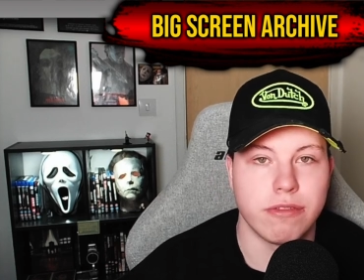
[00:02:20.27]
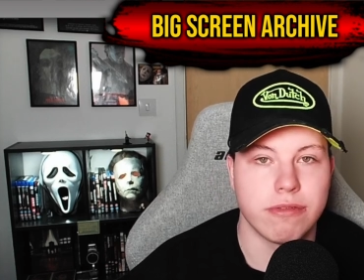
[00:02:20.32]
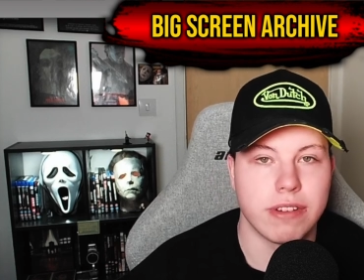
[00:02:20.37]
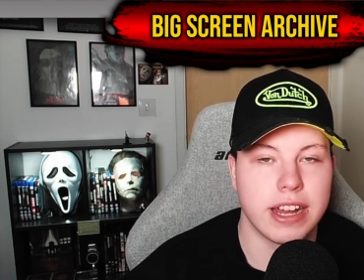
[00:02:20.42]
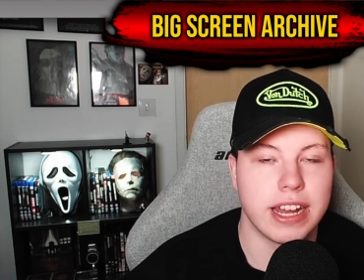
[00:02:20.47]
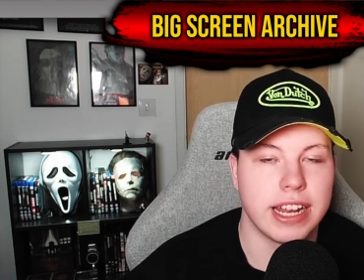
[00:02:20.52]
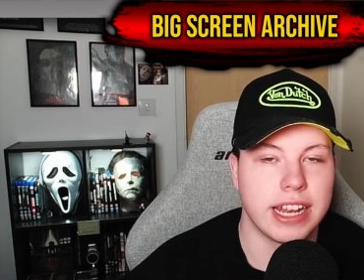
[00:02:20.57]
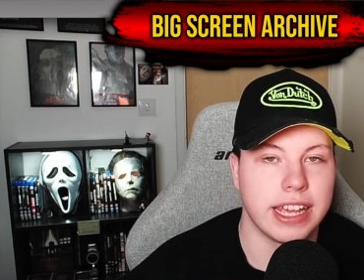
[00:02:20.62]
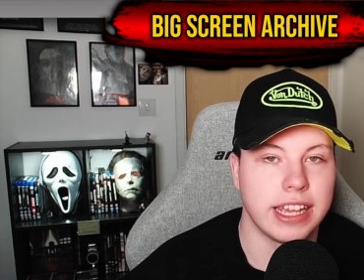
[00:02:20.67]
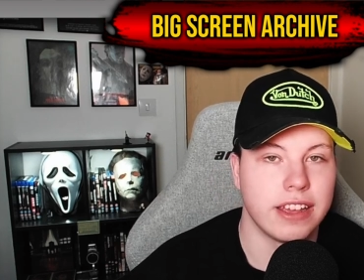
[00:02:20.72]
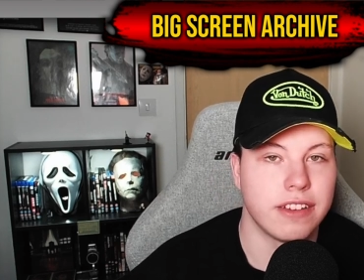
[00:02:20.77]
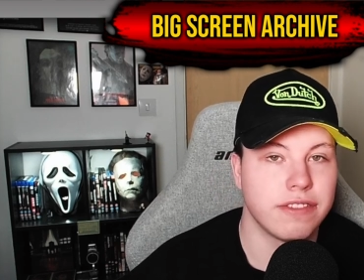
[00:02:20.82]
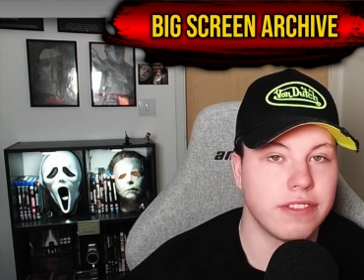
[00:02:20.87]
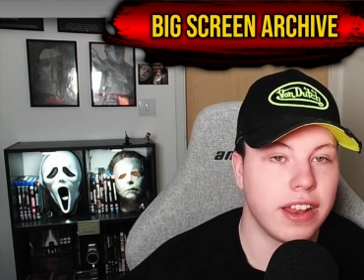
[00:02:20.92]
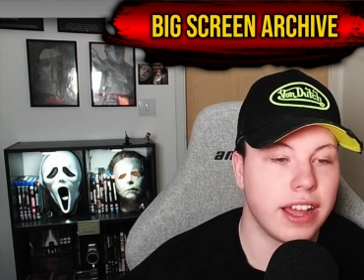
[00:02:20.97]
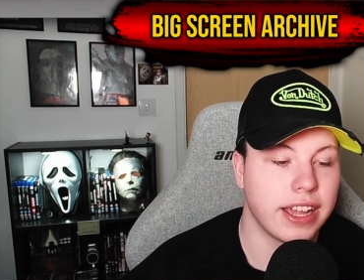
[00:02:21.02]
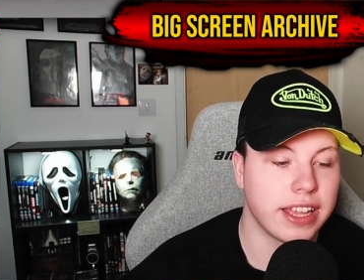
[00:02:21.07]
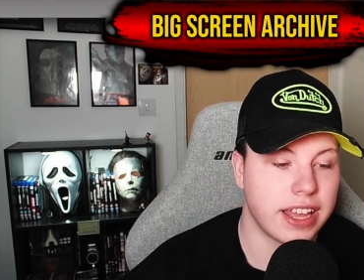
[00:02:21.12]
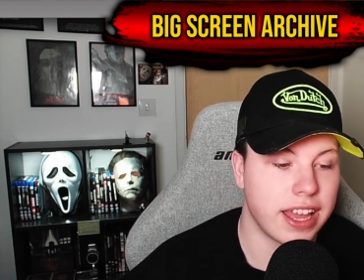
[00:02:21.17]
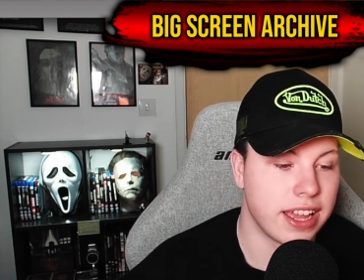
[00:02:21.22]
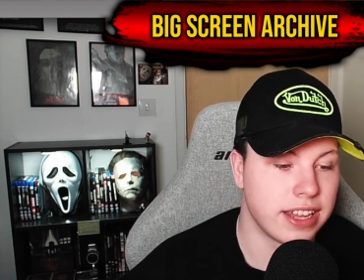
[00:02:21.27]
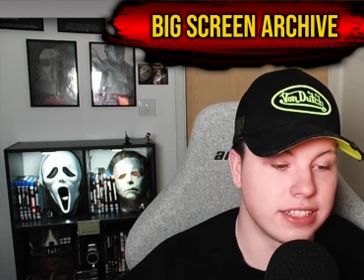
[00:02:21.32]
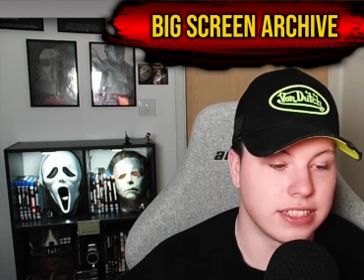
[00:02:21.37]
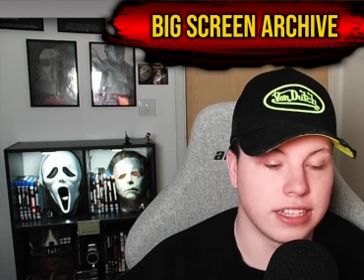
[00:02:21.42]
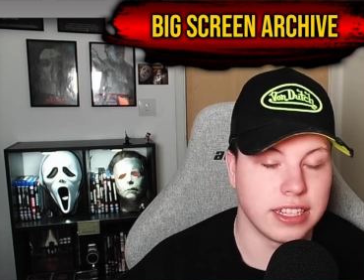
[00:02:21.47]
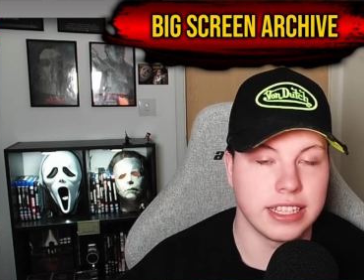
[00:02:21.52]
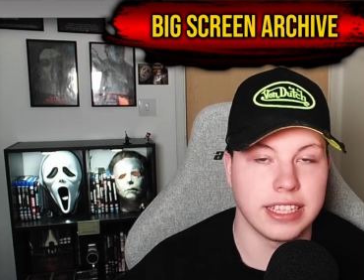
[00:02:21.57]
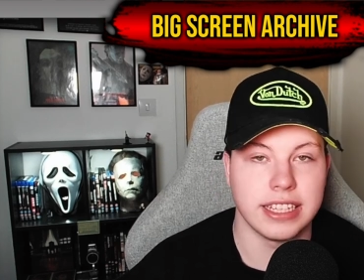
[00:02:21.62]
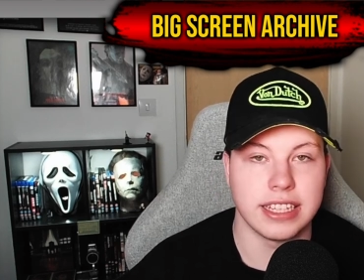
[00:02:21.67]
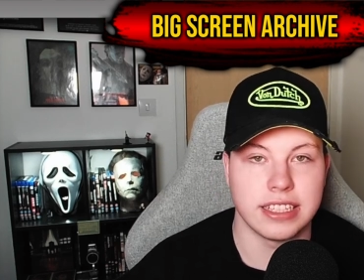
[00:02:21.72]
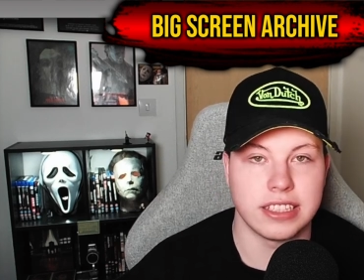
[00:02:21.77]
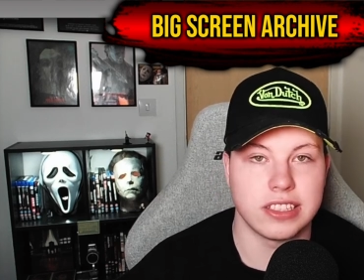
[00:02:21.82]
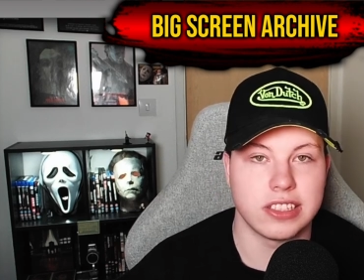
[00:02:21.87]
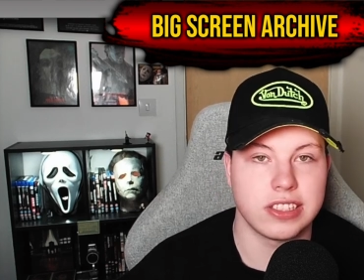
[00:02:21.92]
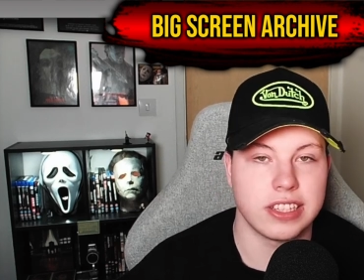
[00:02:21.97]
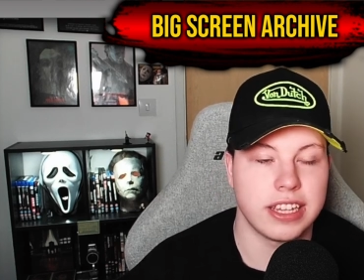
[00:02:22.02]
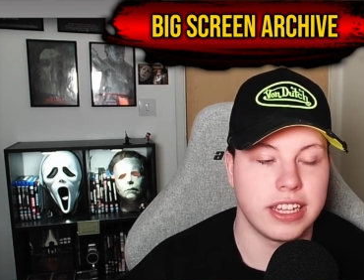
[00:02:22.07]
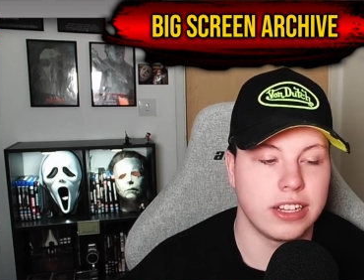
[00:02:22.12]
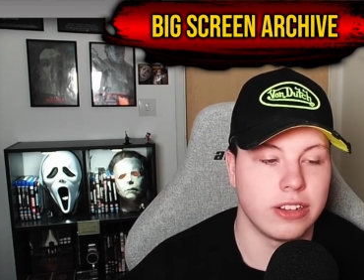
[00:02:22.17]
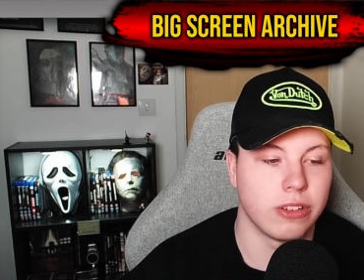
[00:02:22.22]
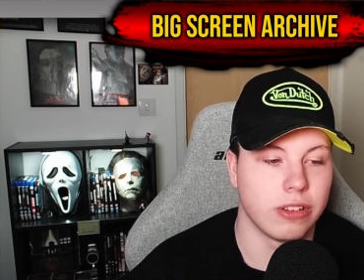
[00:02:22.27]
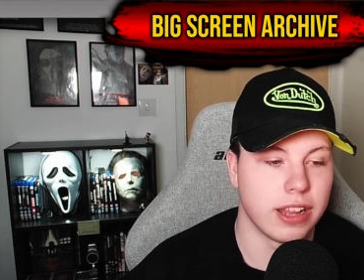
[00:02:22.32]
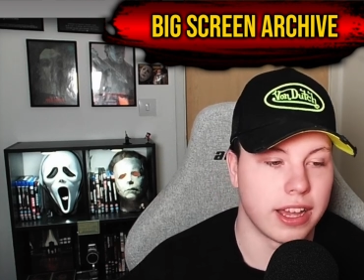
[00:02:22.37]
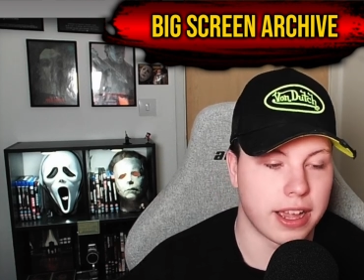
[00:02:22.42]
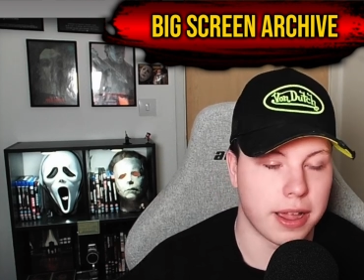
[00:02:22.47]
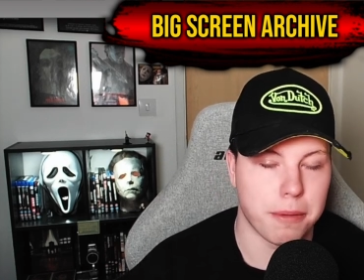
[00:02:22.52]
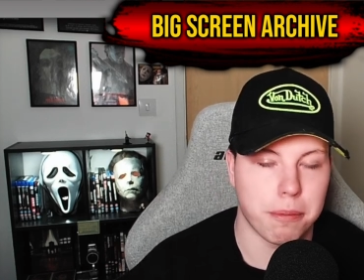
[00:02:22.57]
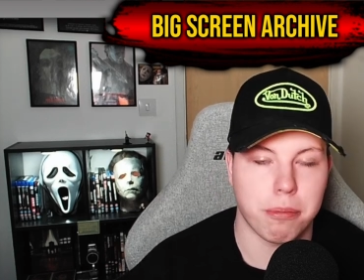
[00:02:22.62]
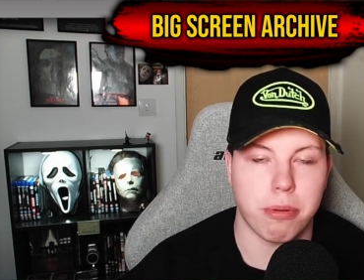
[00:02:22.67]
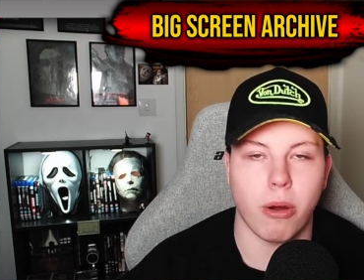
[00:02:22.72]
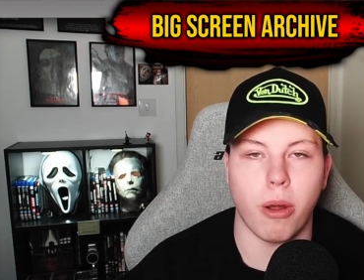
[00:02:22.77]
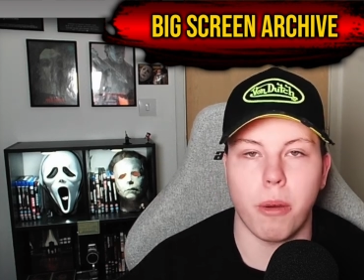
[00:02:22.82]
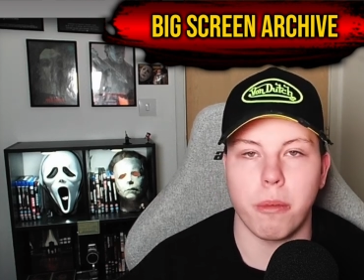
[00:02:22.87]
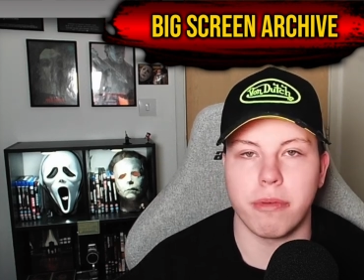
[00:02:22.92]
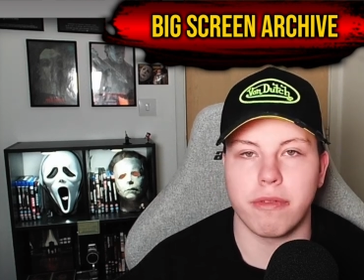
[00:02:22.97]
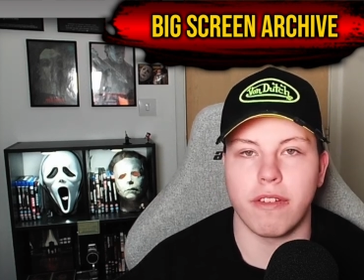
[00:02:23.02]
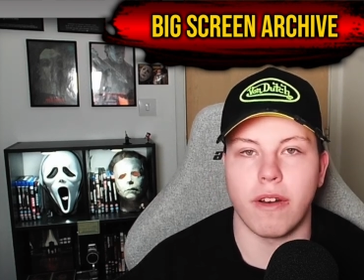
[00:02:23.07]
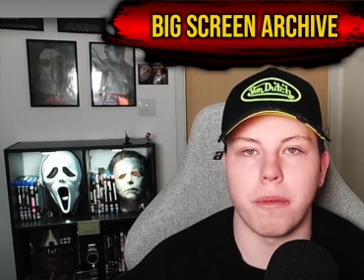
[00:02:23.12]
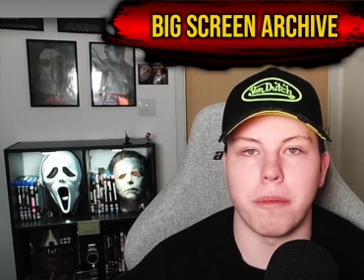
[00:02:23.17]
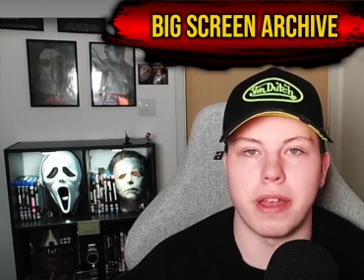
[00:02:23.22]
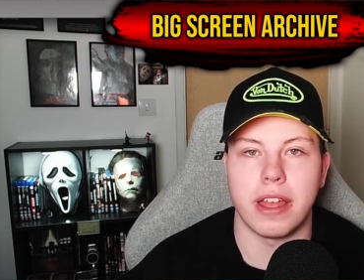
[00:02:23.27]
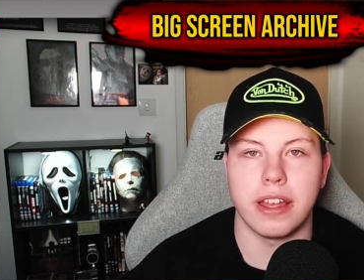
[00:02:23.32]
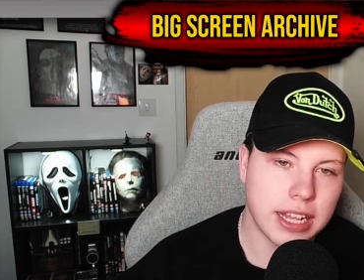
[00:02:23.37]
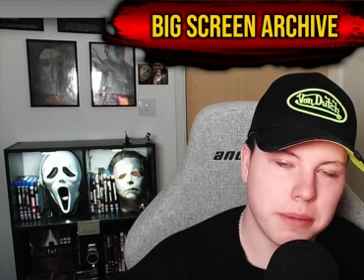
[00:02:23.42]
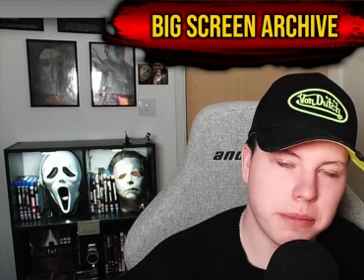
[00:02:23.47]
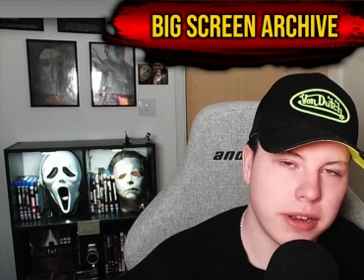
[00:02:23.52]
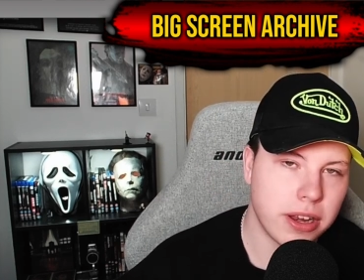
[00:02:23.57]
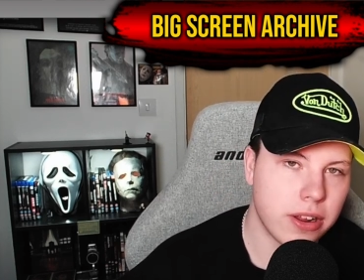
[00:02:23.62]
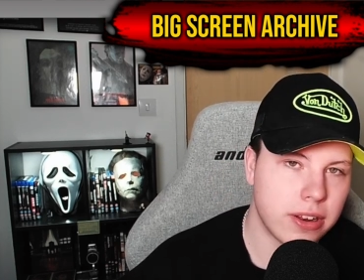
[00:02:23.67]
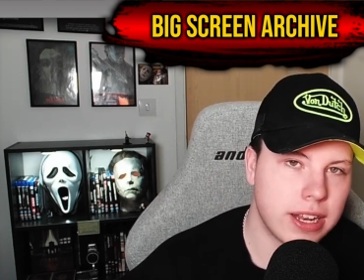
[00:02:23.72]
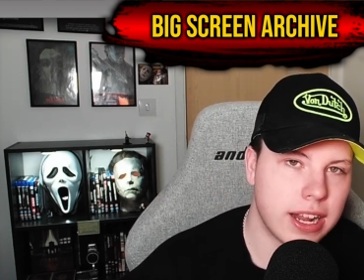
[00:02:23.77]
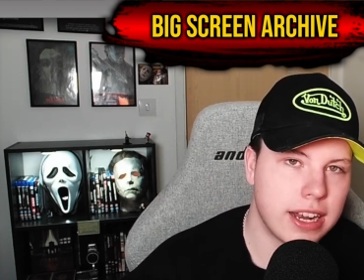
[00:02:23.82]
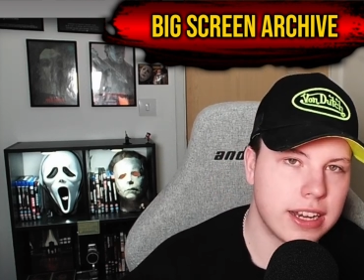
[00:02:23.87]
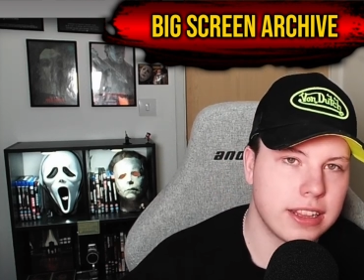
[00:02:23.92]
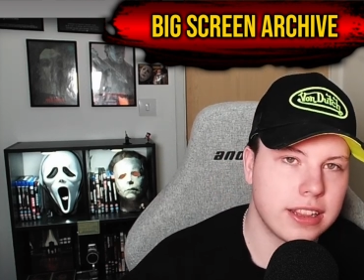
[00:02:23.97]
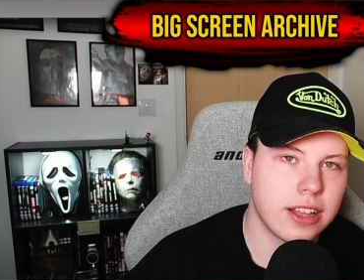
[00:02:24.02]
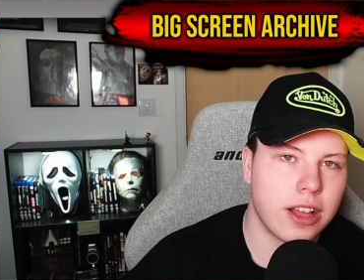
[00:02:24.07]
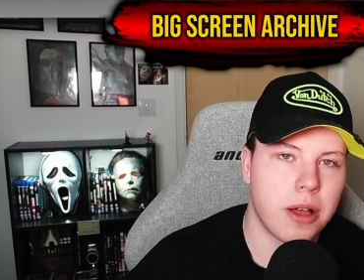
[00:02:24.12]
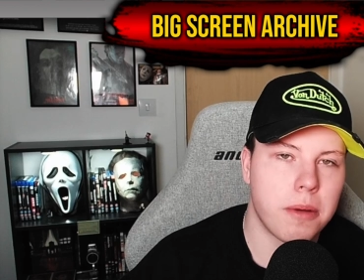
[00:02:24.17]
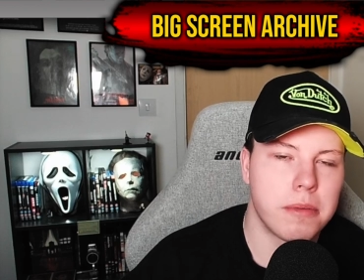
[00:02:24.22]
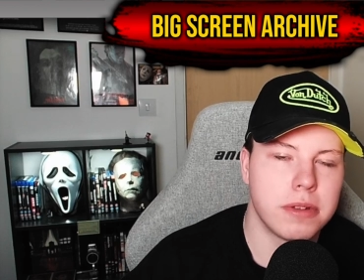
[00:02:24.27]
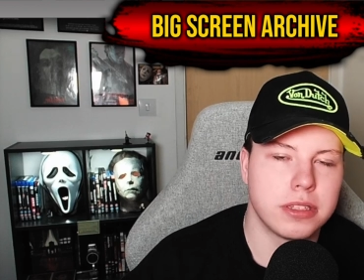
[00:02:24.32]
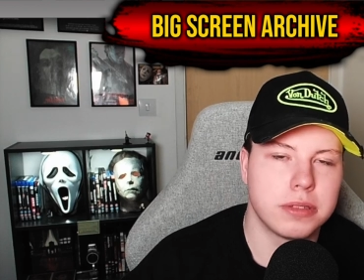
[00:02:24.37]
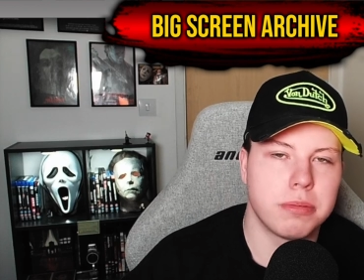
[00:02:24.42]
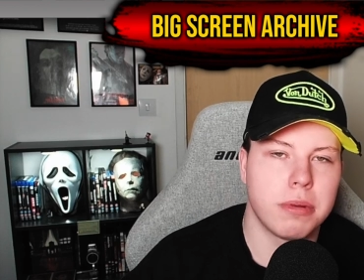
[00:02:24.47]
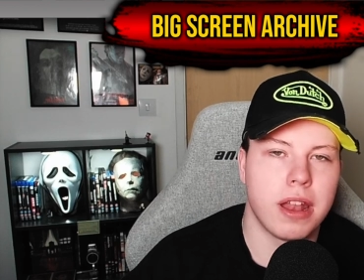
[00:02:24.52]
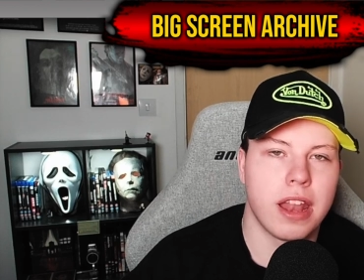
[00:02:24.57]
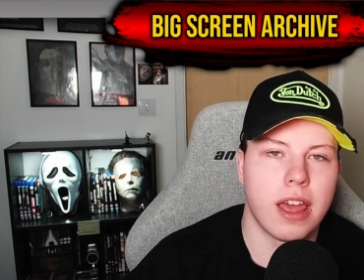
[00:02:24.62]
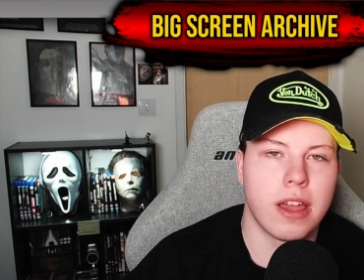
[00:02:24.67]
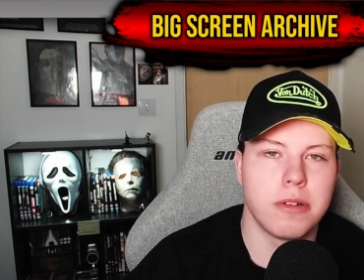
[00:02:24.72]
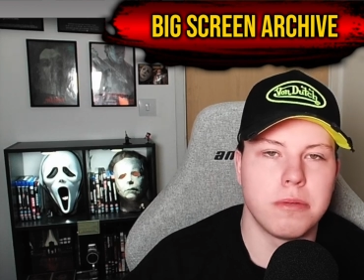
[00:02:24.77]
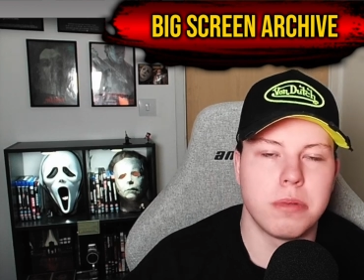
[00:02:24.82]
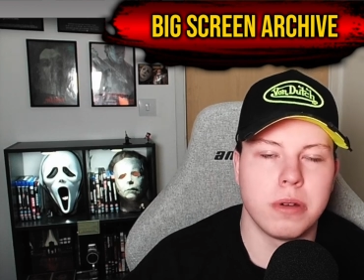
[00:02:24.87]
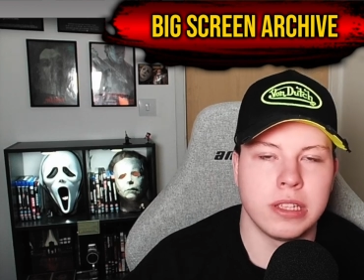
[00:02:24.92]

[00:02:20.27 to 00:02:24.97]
really, of like a deleted scene or like a prop from it, let me know down in the comments below.